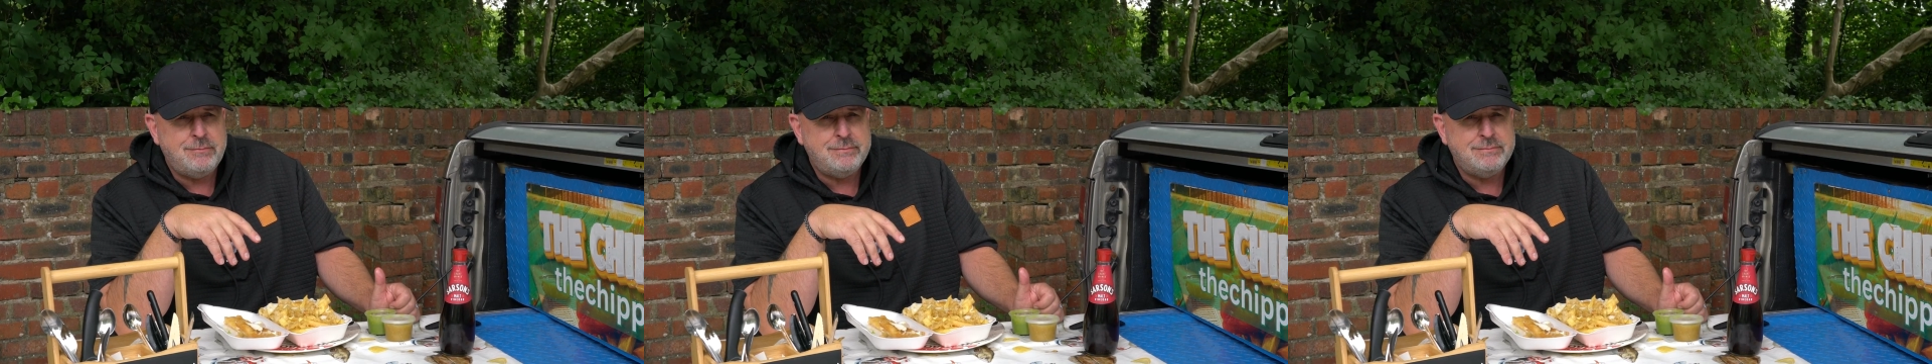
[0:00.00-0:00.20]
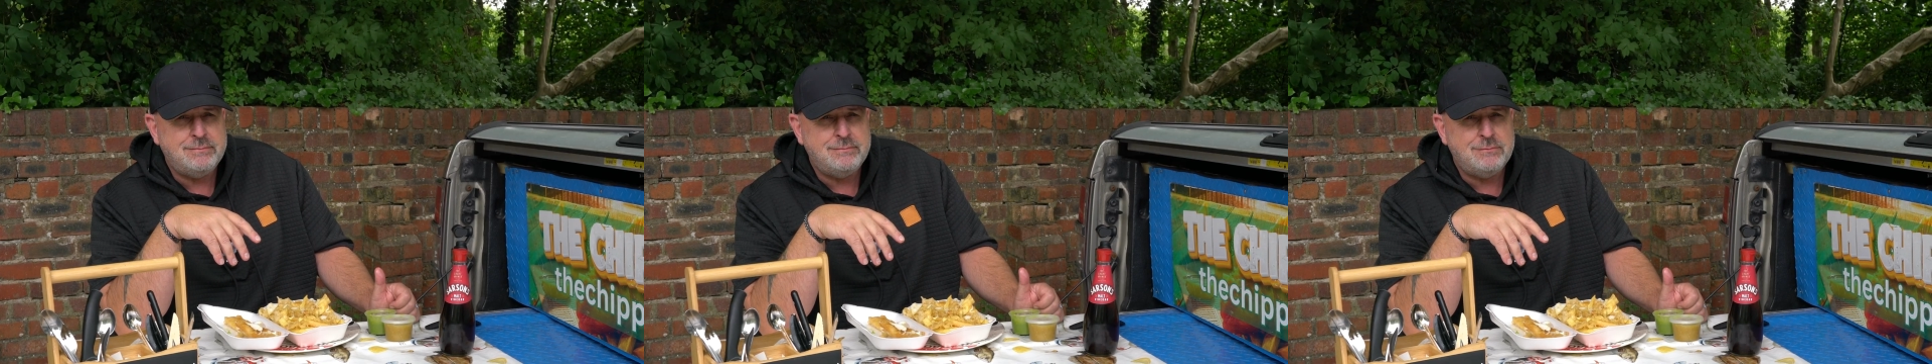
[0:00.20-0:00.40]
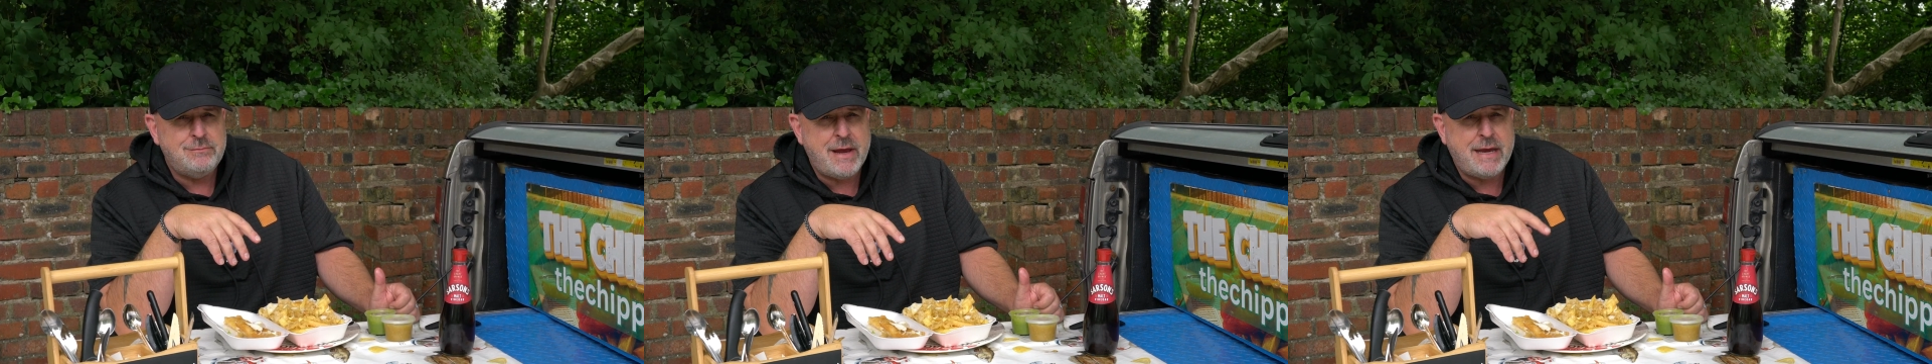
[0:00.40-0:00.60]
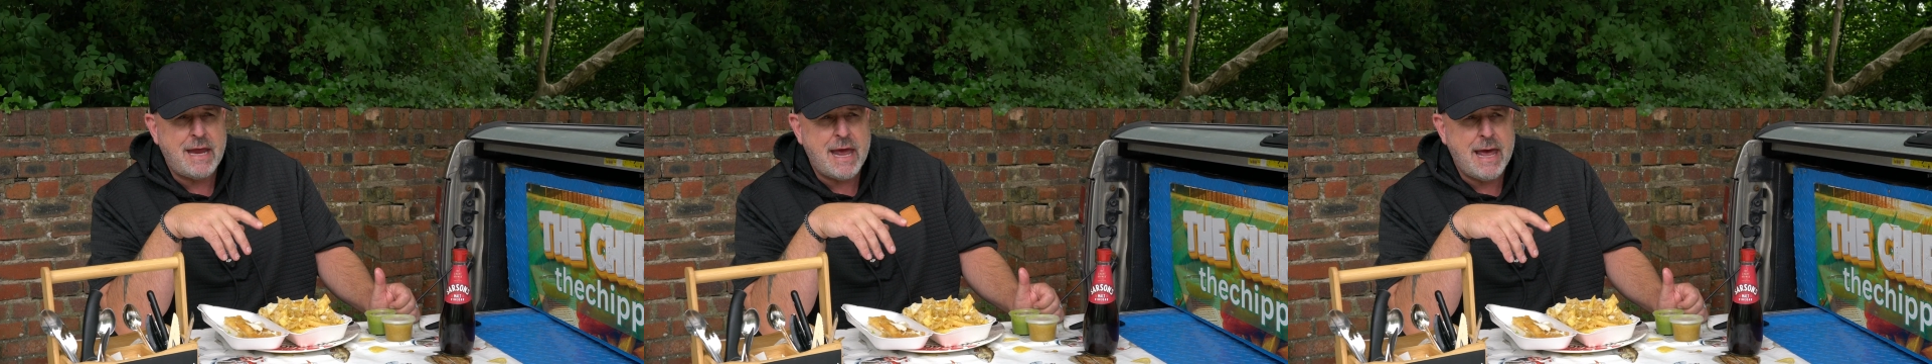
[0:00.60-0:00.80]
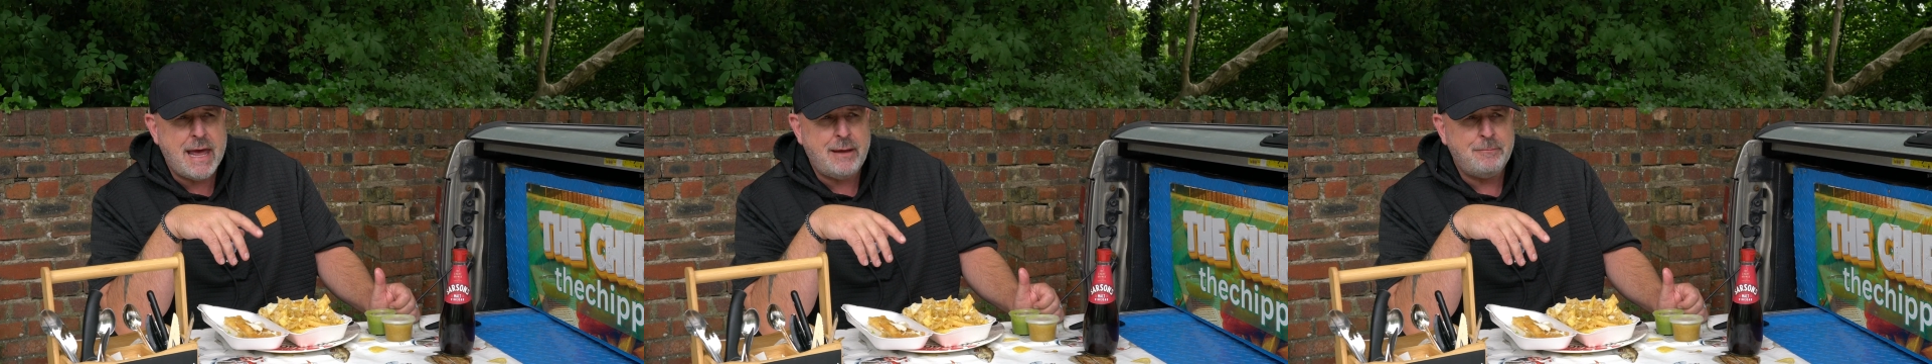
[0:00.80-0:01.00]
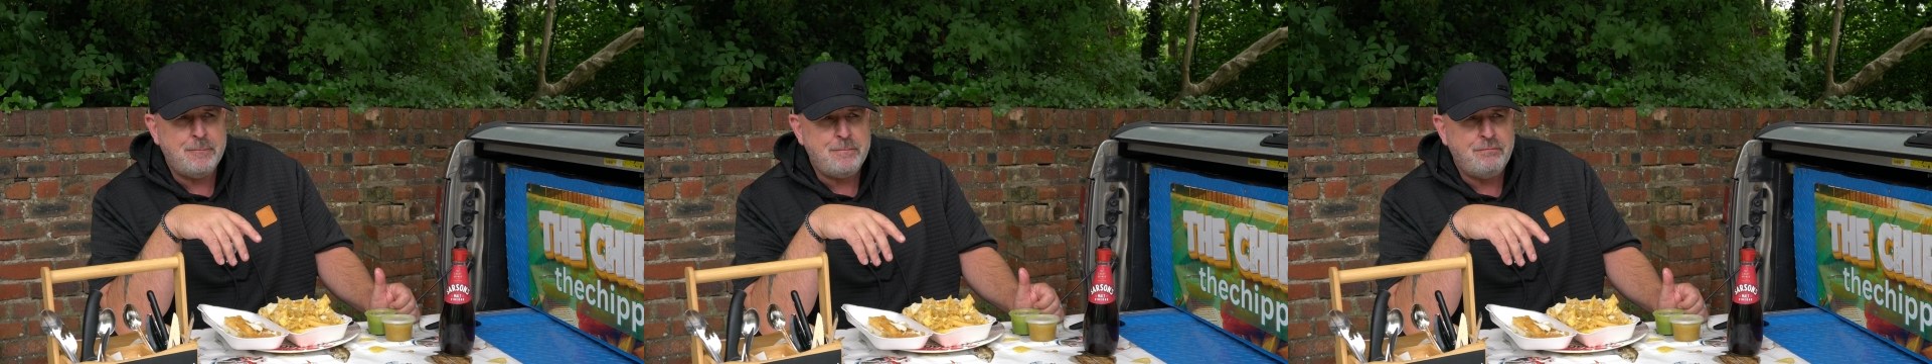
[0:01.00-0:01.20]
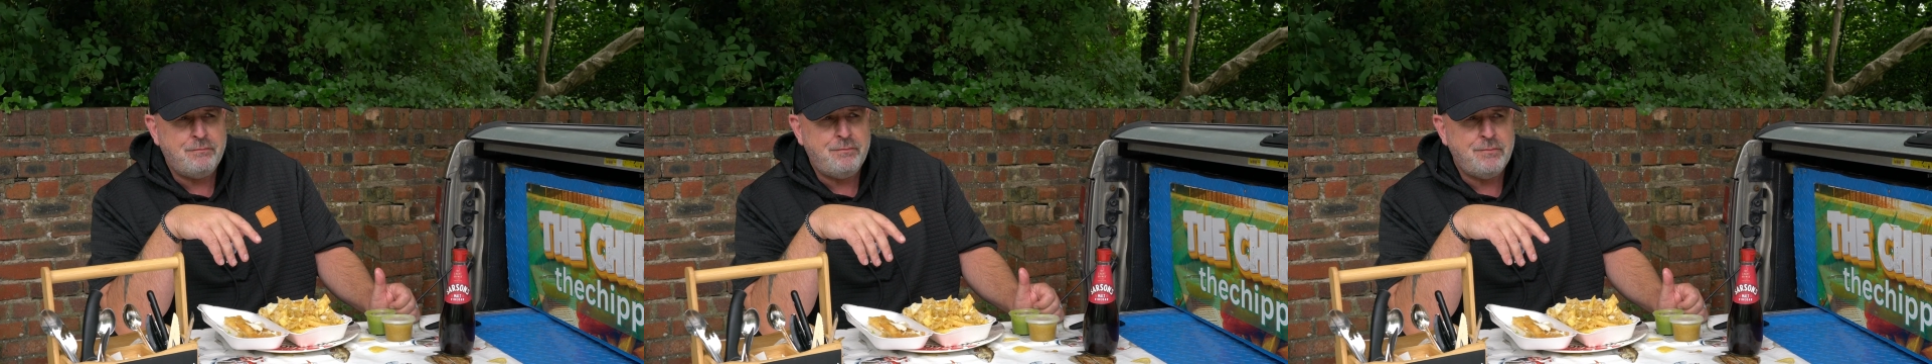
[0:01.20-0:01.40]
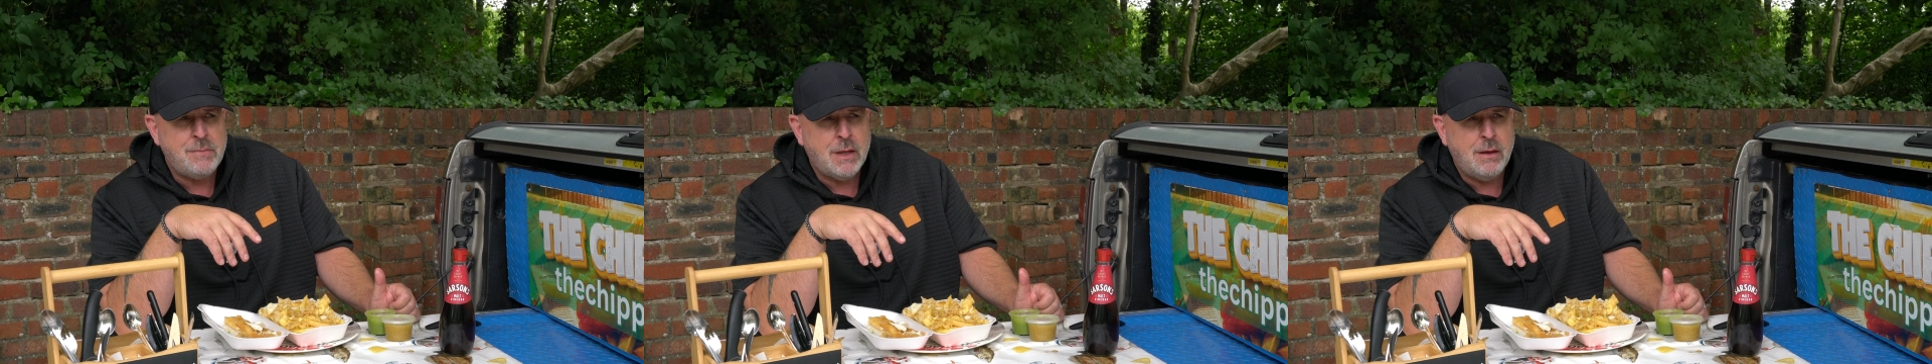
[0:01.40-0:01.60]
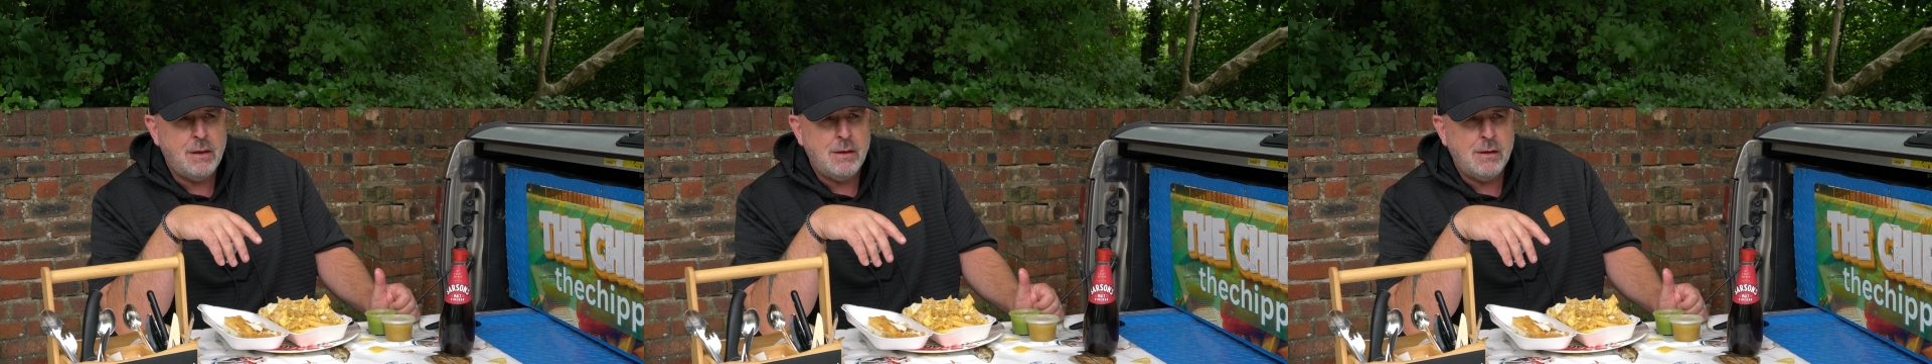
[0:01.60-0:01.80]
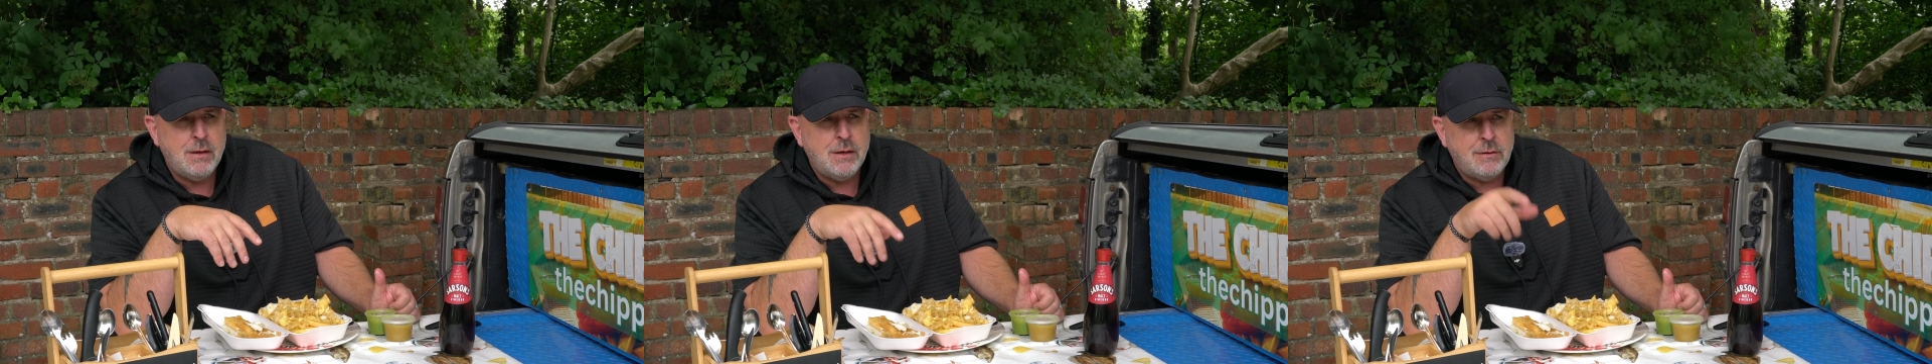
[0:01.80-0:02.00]
red hair.
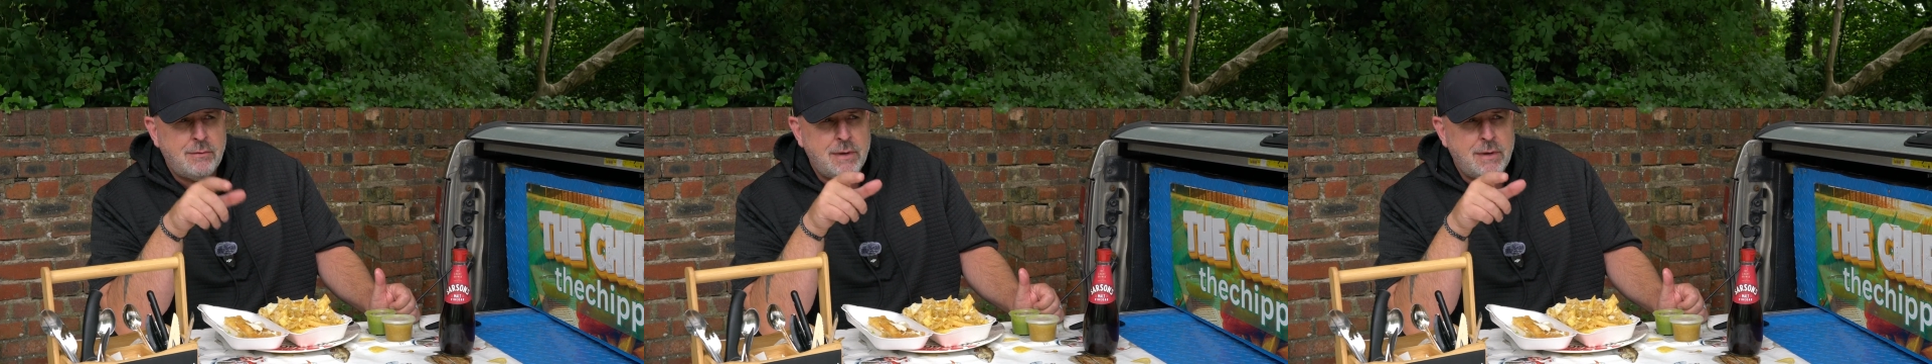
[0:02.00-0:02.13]
He